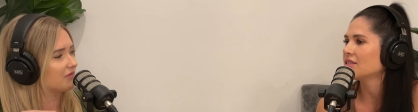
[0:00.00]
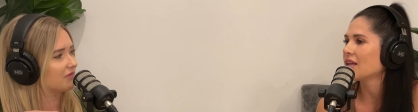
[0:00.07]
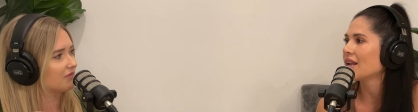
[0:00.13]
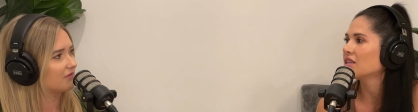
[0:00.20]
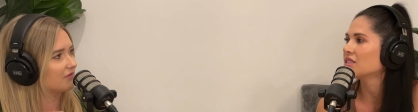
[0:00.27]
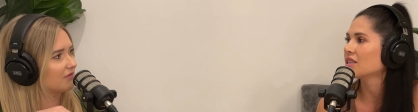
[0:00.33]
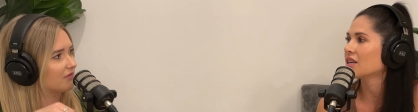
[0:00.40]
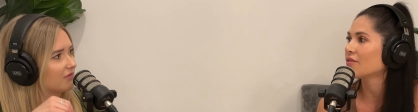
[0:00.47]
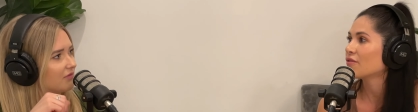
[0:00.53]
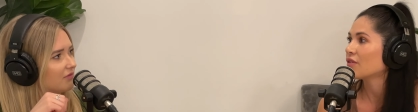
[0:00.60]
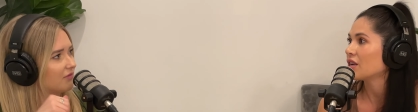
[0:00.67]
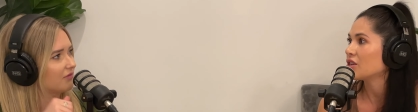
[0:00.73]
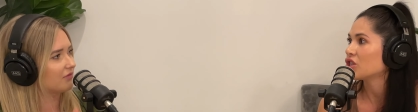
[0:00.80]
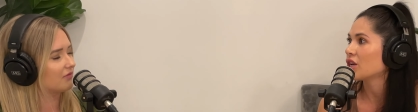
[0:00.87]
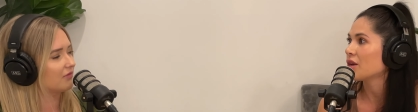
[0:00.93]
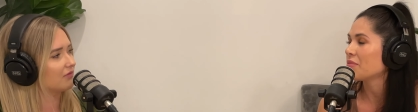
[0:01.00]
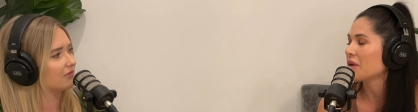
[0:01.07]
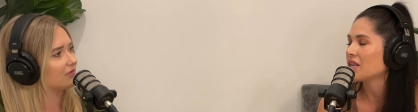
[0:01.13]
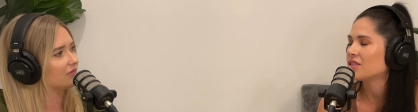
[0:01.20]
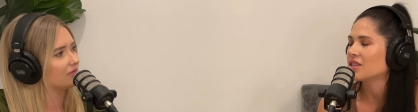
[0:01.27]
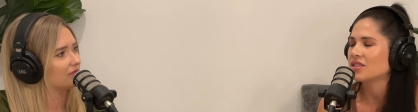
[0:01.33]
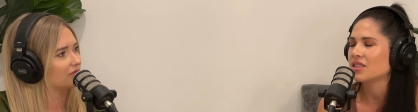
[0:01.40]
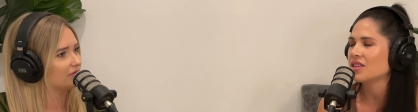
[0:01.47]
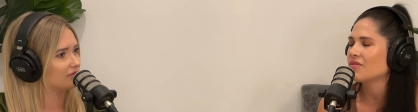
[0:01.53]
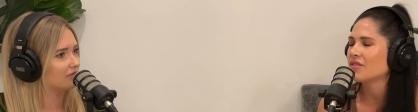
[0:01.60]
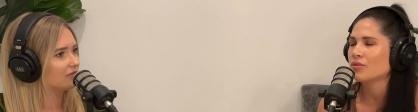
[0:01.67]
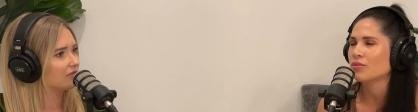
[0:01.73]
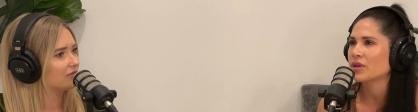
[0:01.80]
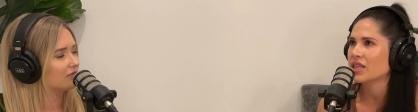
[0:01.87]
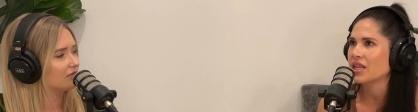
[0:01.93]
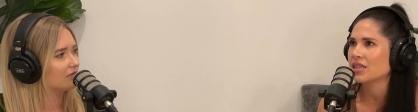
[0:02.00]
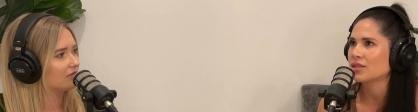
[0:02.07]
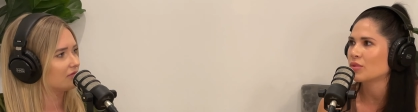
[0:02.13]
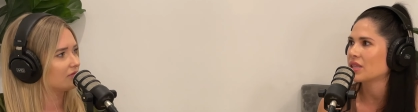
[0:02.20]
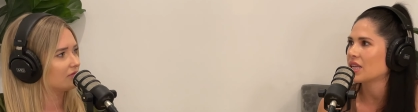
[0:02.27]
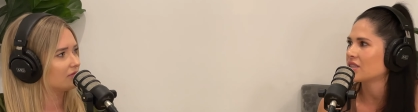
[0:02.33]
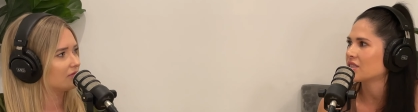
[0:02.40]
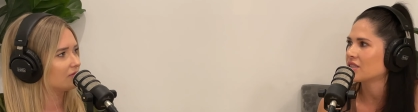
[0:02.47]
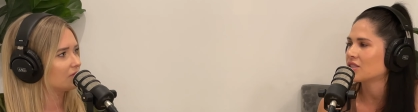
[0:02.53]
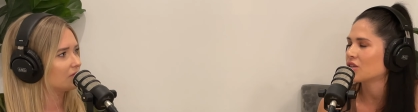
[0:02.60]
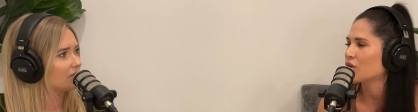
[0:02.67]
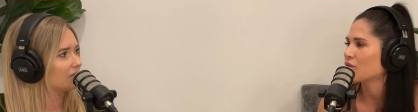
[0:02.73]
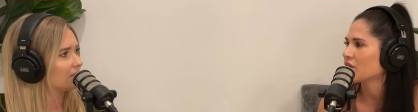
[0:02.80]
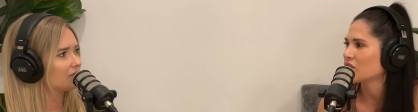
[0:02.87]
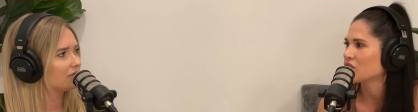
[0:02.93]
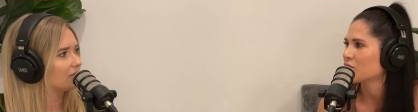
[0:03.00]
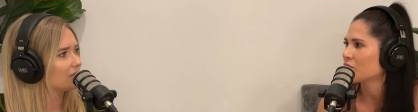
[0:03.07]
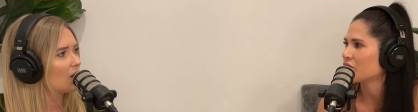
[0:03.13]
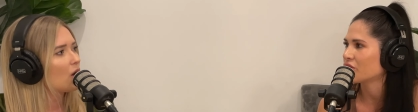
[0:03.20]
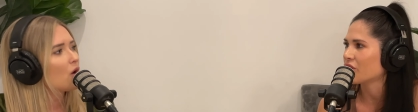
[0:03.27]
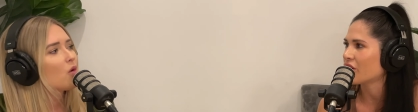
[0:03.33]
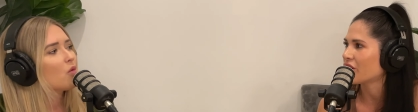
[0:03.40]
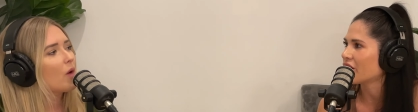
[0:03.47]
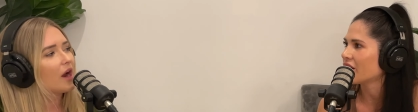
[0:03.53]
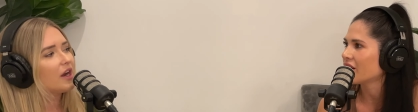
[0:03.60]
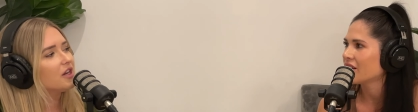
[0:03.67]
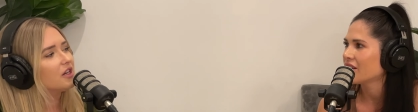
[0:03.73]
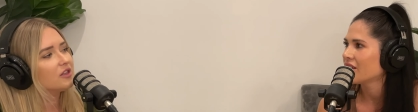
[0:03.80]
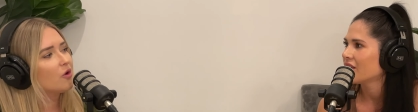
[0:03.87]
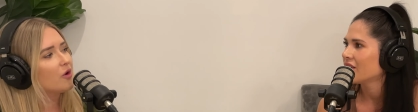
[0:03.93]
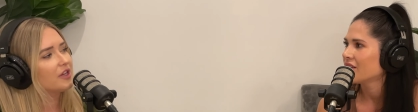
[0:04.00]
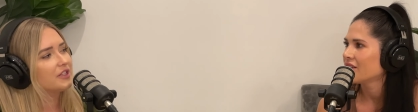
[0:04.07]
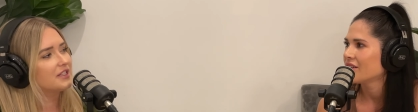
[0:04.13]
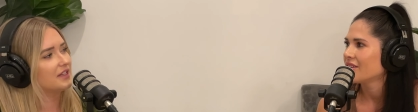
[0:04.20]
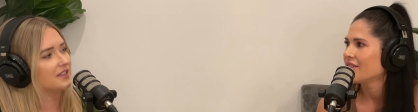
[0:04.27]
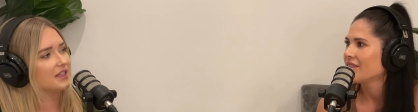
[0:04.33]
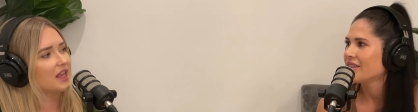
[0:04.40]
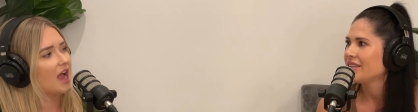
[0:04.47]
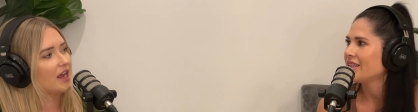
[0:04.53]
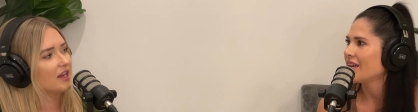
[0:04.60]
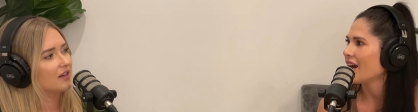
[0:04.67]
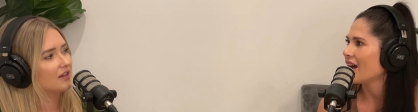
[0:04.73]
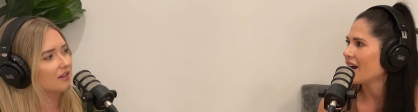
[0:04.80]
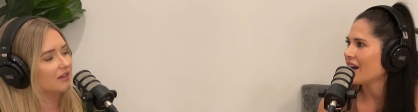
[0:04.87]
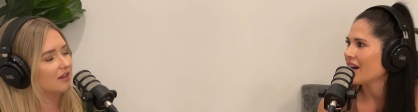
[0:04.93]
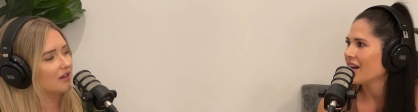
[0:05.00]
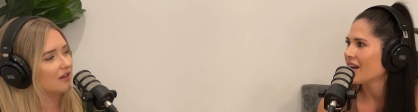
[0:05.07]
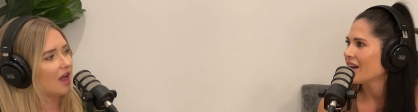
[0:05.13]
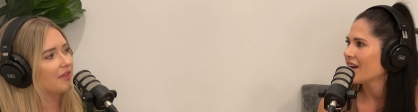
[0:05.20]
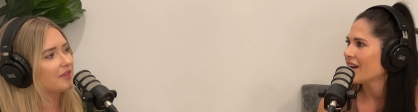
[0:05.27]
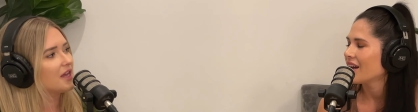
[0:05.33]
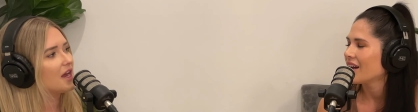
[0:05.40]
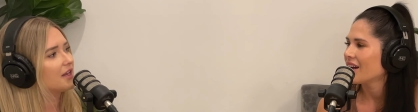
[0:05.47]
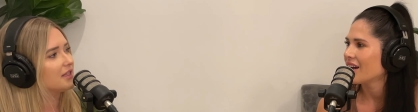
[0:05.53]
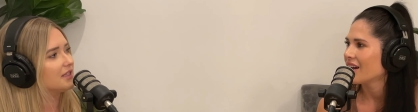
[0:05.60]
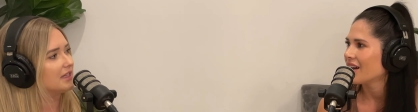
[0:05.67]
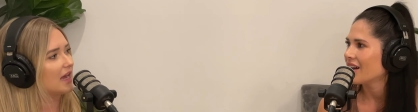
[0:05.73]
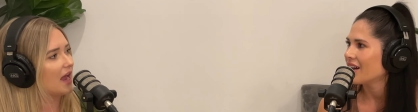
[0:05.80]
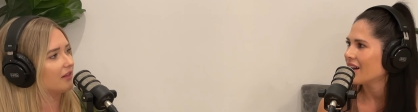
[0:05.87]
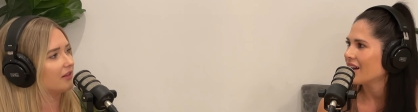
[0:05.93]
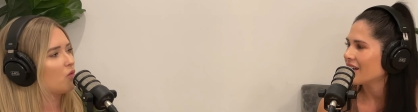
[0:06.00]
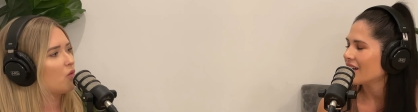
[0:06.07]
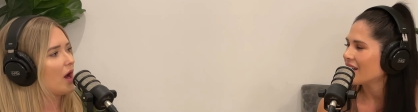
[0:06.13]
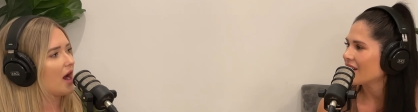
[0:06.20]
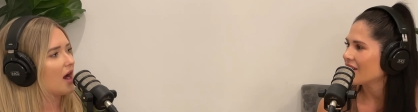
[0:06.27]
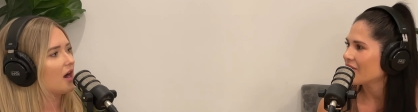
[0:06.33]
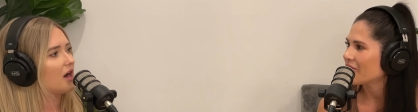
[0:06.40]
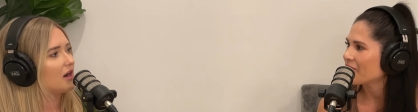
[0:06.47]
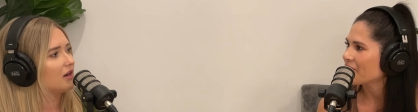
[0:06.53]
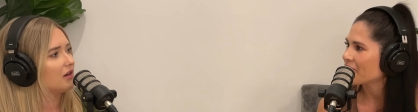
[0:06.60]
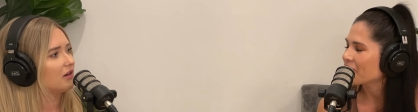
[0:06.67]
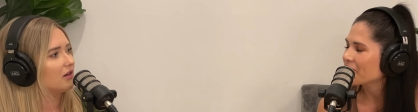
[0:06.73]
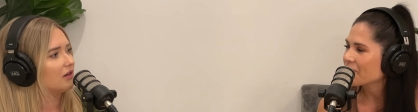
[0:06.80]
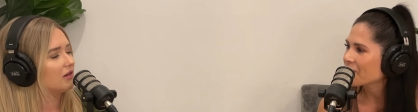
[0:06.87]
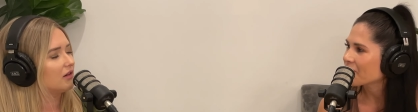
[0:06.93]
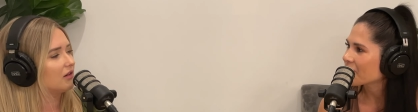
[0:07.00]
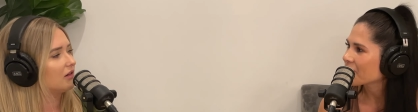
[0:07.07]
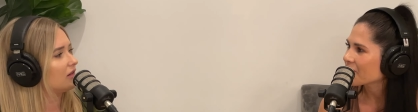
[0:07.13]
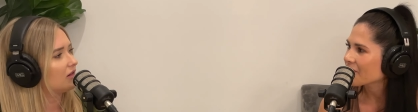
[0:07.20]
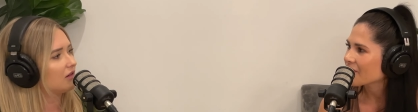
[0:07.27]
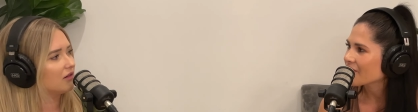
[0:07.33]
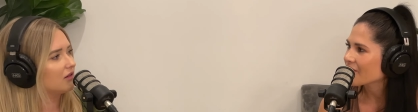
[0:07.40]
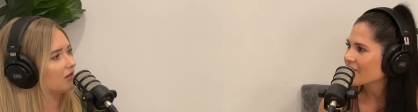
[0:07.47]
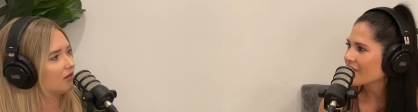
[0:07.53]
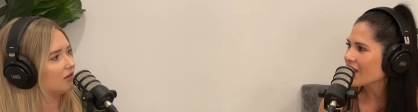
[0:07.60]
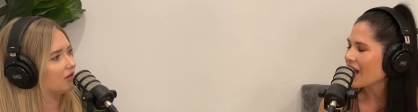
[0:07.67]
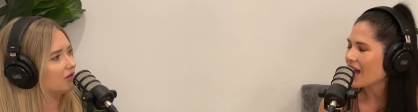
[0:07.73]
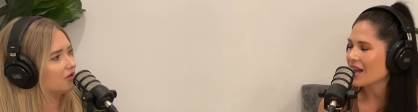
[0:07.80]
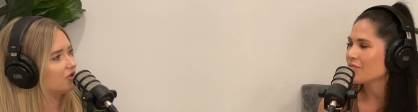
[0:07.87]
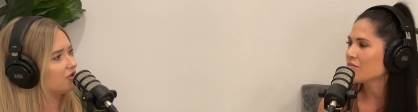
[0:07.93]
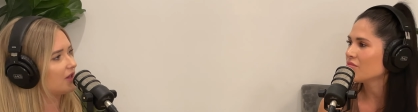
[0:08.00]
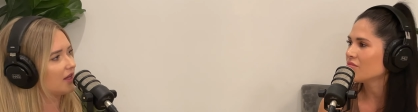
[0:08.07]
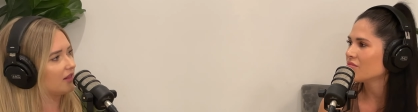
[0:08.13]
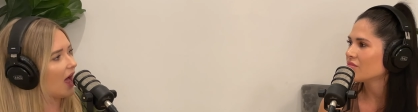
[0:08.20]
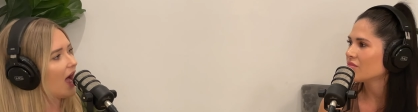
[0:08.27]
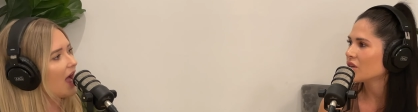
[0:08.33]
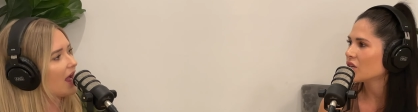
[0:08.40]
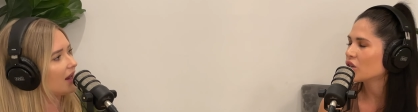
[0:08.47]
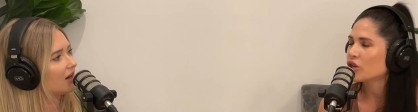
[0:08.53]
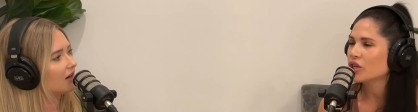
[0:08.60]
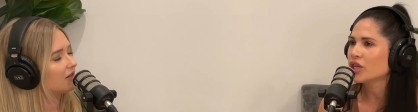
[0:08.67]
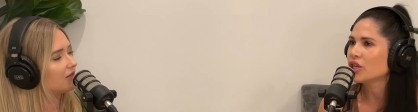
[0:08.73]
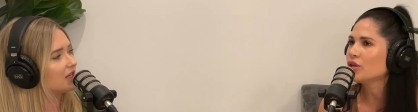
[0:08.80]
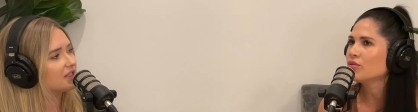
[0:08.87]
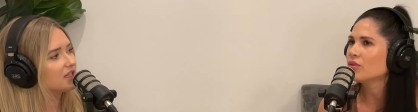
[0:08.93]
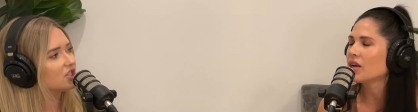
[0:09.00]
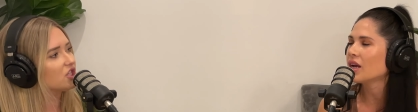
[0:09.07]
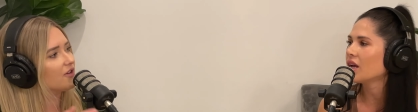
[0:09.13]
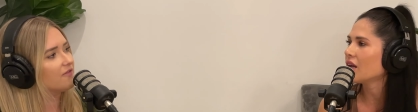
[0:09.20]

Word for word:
Speaker 1: that as like a friendship and doesn't even realize what that does to her relationship with her daughter. Where
Speaker 2: do your loyalties lie? Yeah. At the end of the day, where I'm, do they lie? Couldn't you? This is your